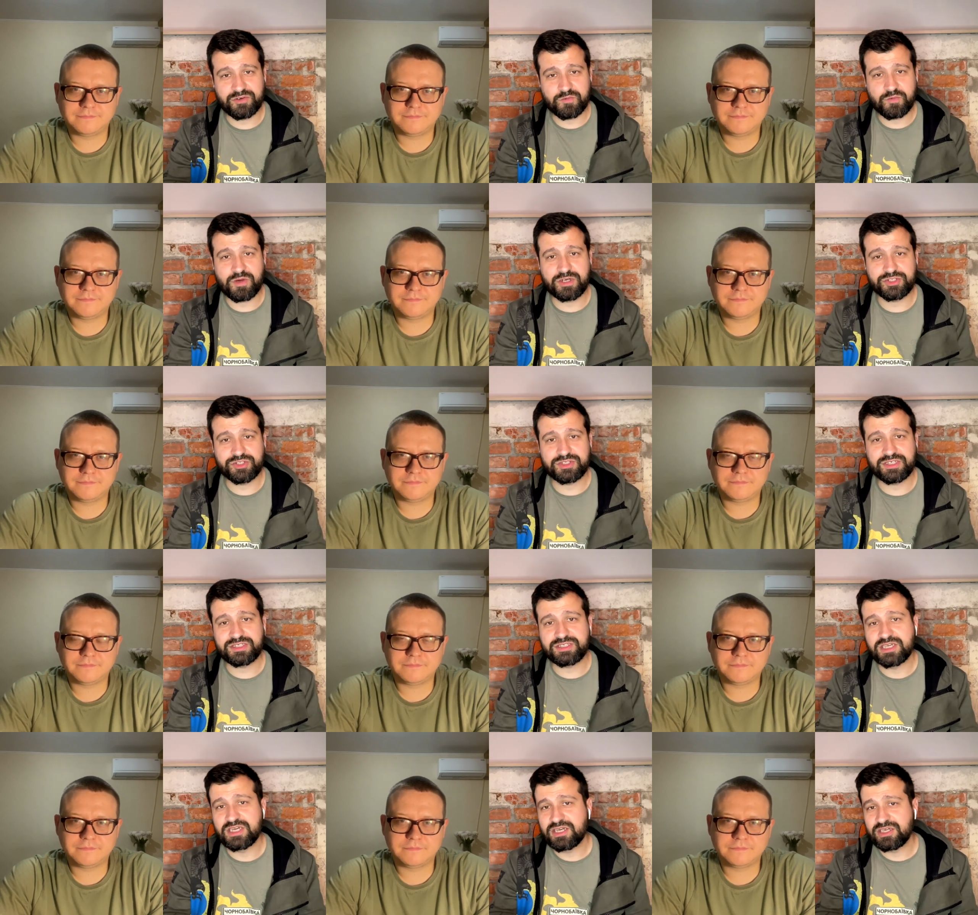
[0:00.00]
Speaker 1: have watched
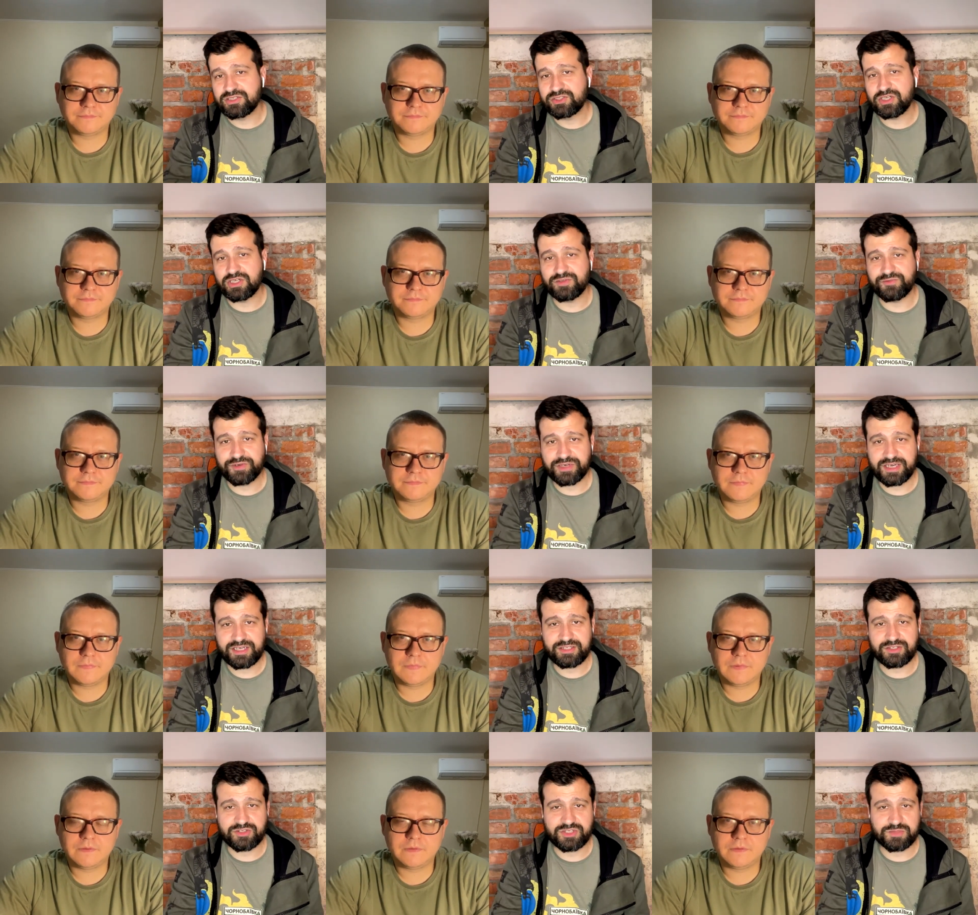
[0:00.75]
it. Don't
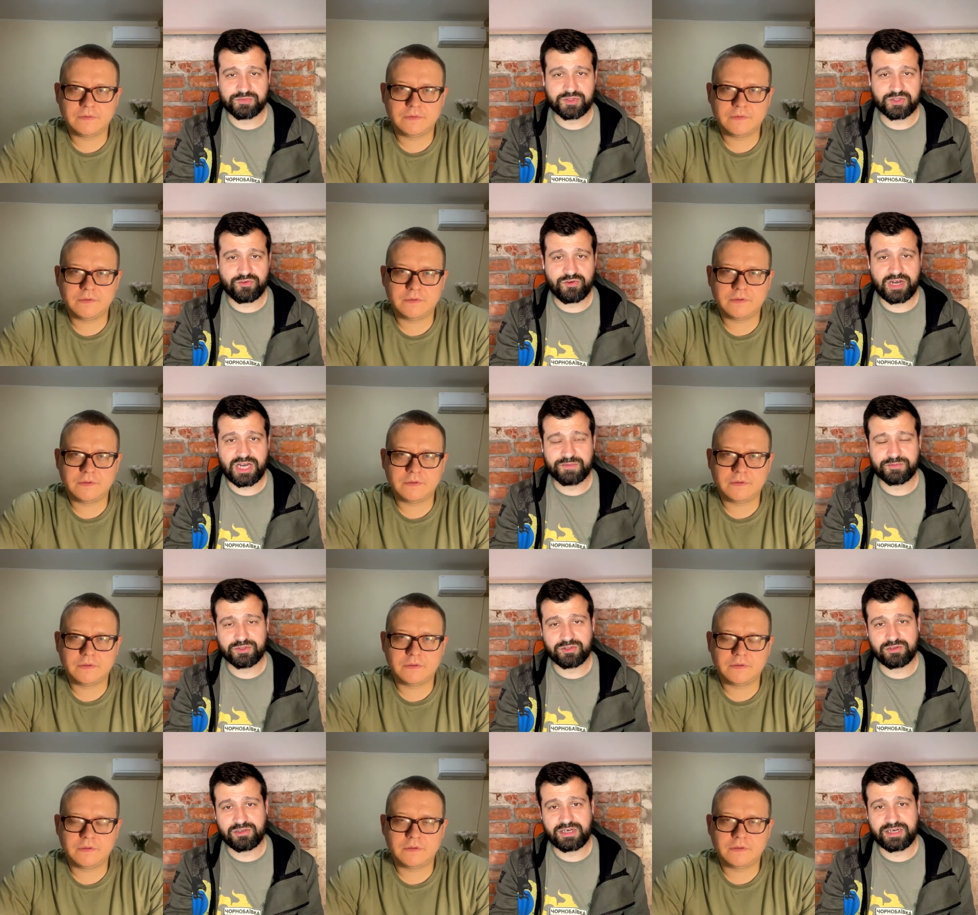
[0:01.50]
forget to subscribe,
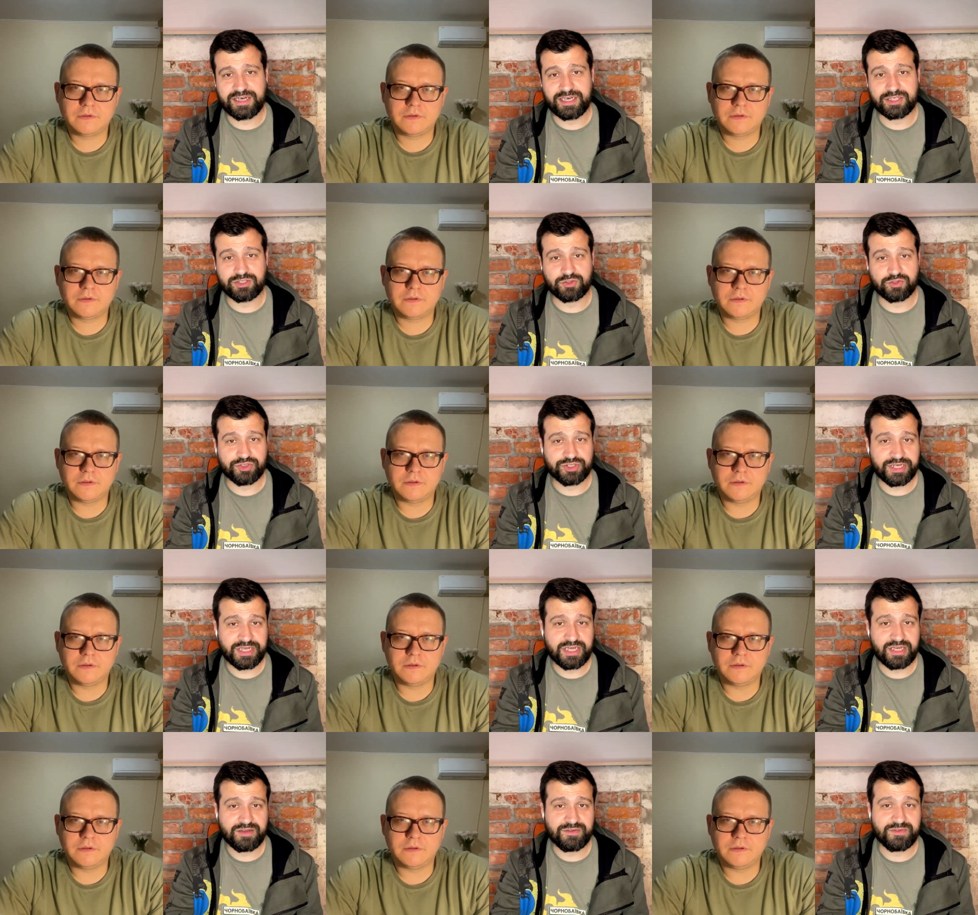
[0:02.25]
to like, to
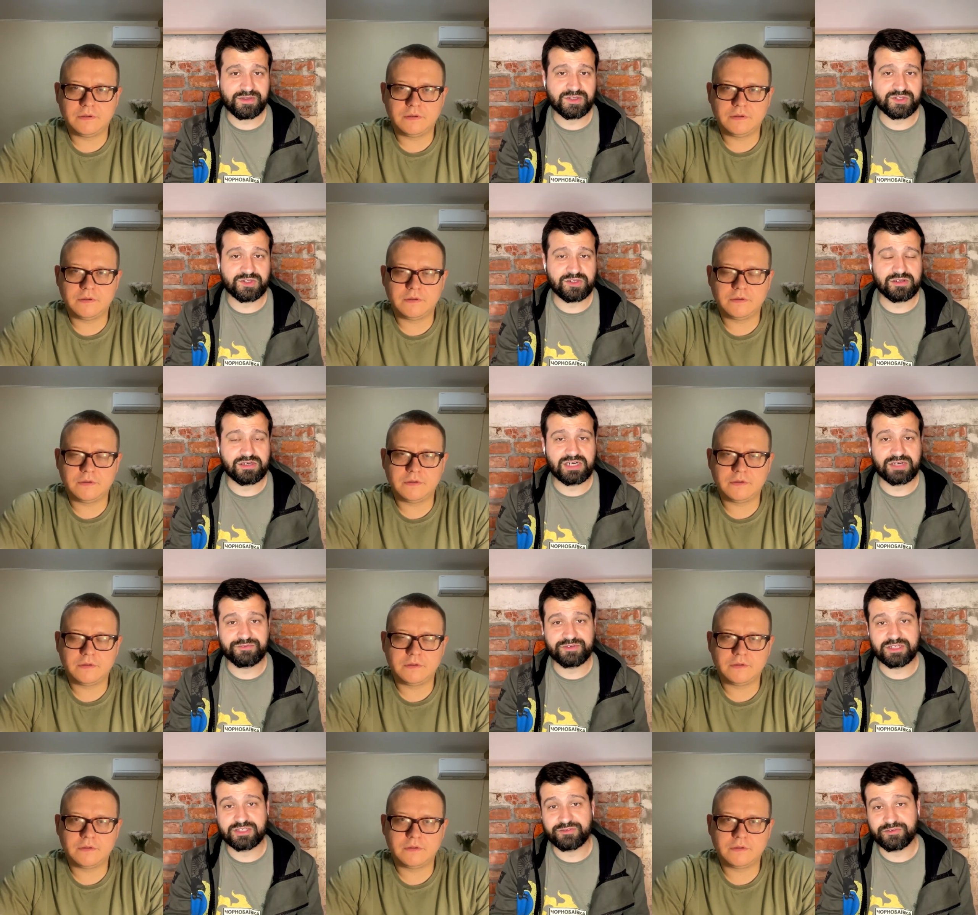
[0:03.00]
share. This live
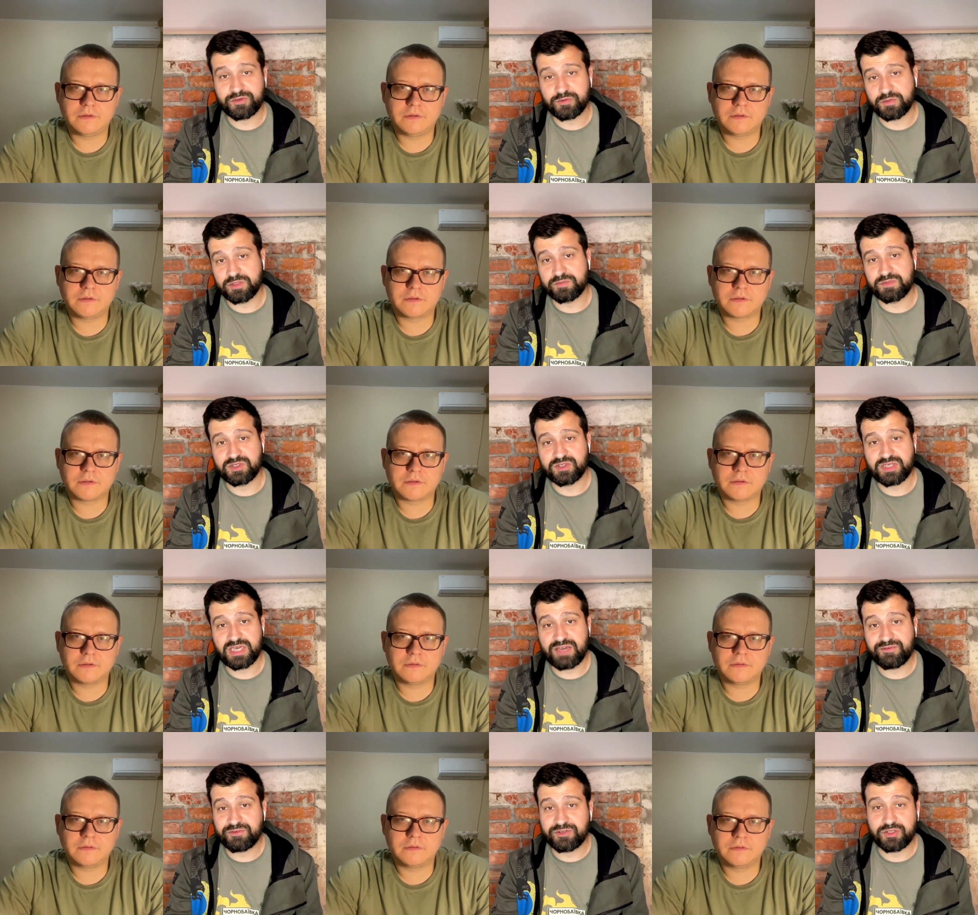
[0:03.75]
interview will be
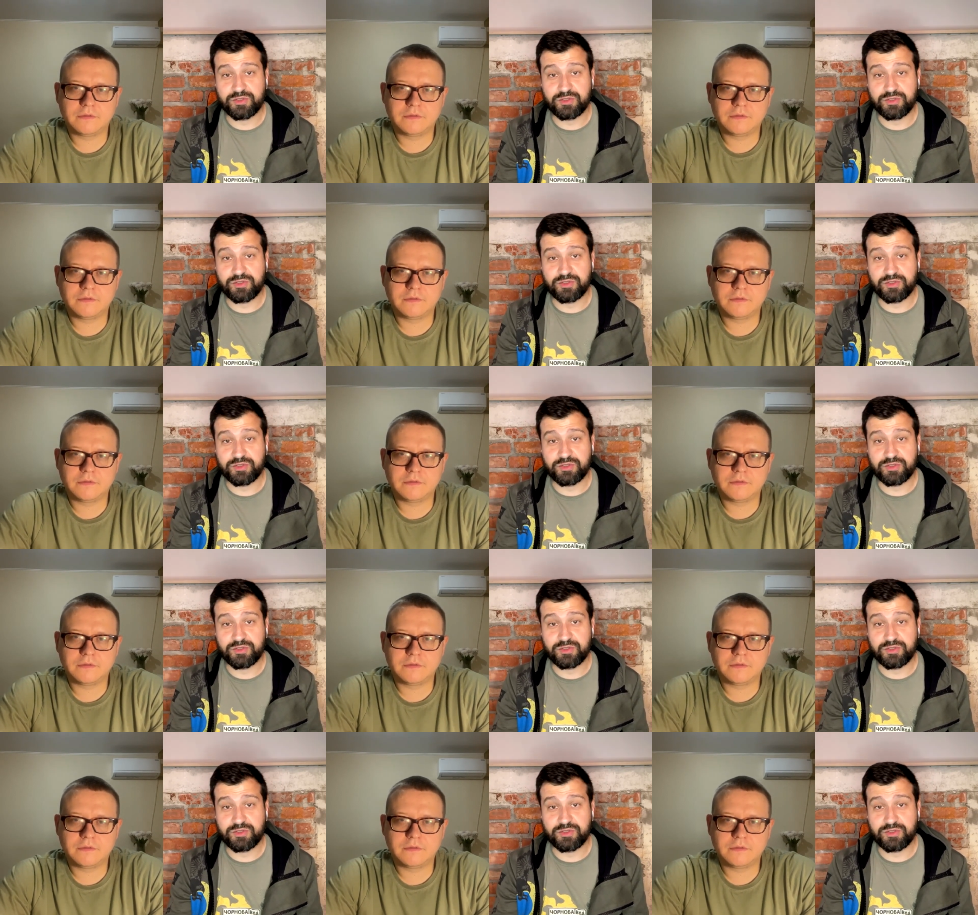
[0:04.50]
saved.